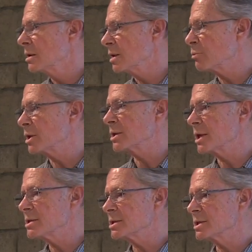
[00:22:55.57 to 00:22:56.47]
and bring
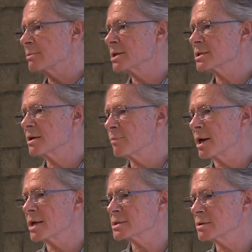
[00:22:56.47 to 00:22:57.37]
attention to myself by
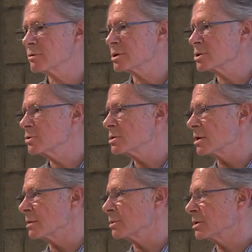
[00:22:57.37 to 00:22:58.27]
asking where the shoes
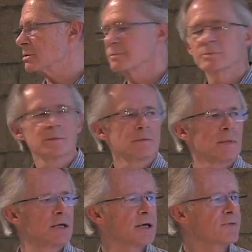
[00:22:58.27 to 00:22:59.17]
are. But
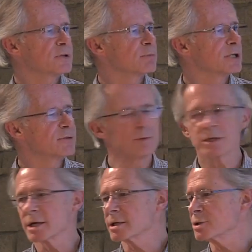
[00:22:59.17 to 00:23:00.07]
you have to believe me
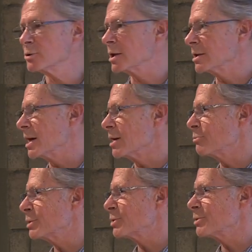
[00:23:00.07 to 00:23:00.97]
that I can do that now.
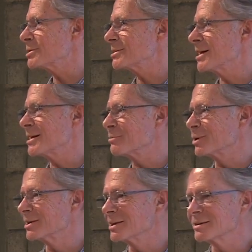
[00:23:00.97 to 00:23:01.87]
But there was a time
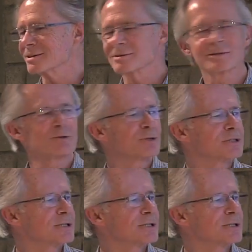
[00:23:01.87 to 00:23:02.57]
when uh, it was